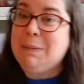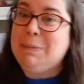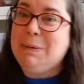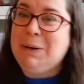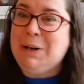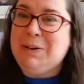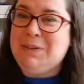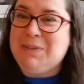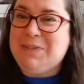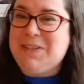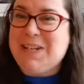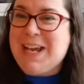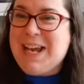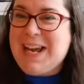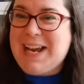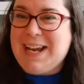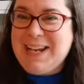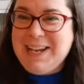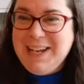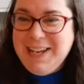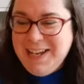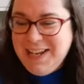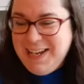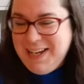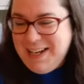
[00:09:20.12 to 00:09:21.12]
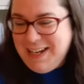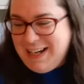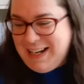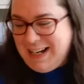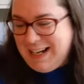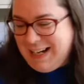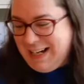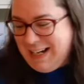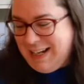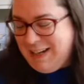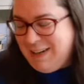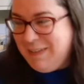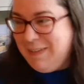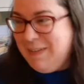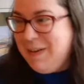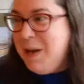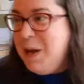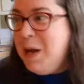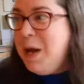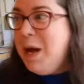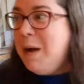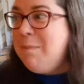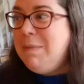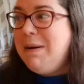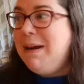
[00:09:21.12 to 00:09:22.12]
birthday. I know,
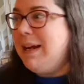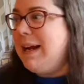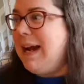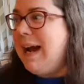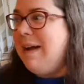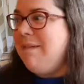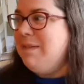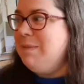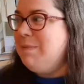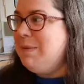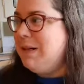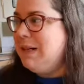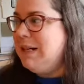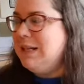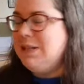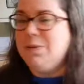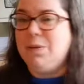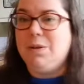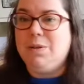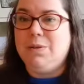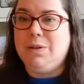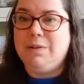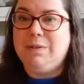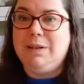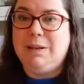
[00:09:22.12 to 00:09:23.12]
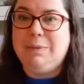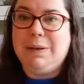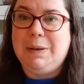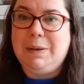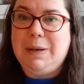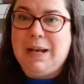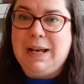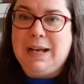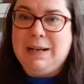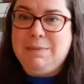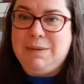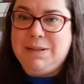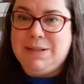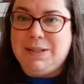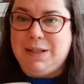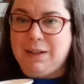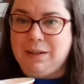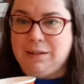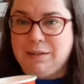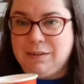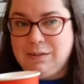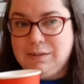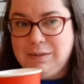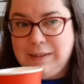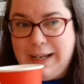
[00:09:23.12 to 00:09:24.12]
but everybody's ordering from
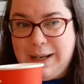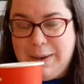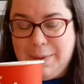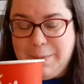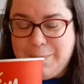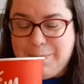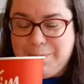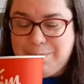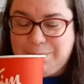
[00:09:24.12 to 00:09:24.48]
Amazon. Yeah.